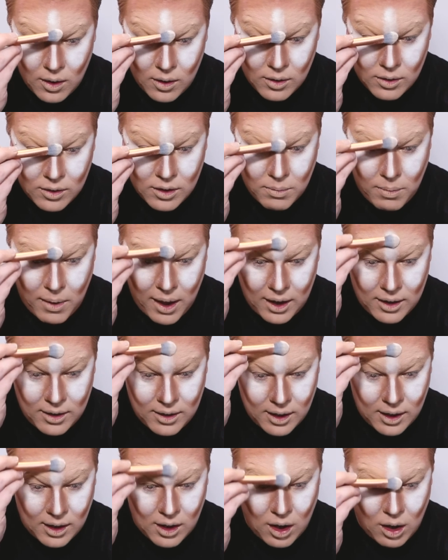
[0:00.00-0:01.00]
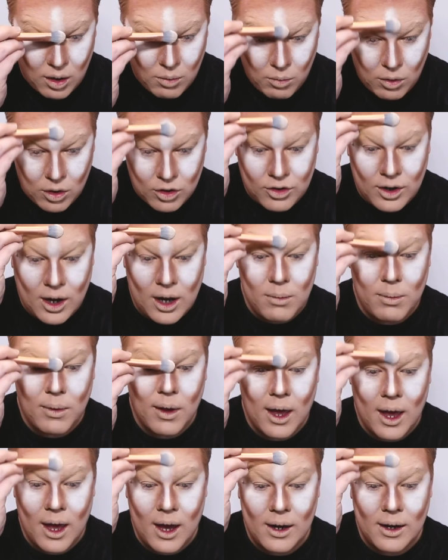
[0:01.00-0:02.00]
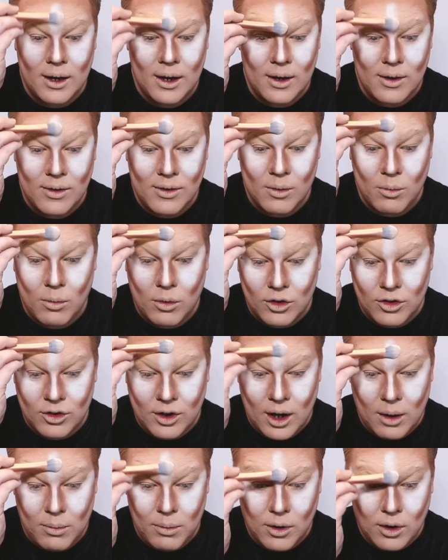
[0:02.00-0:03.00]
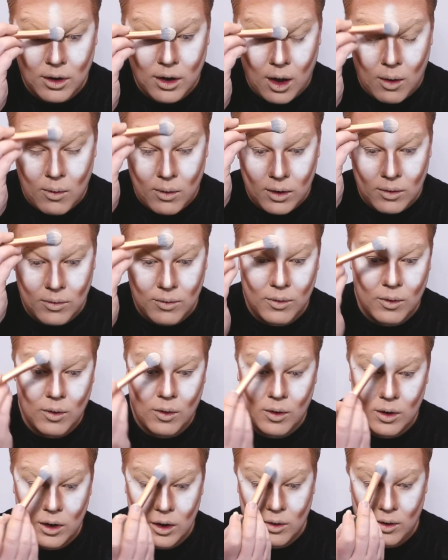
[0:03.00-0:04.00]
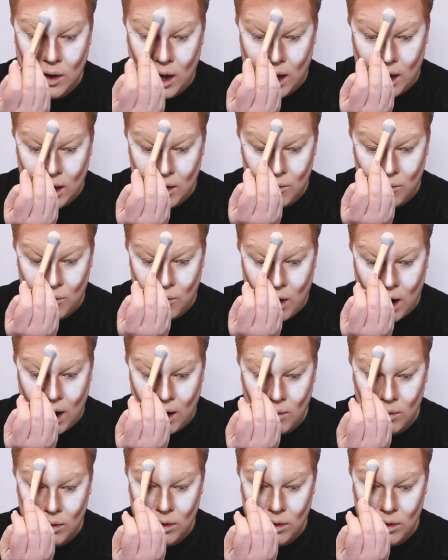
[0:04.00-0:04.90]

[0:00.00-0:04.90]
depending on what shape your head is and what shape you're going for, you can round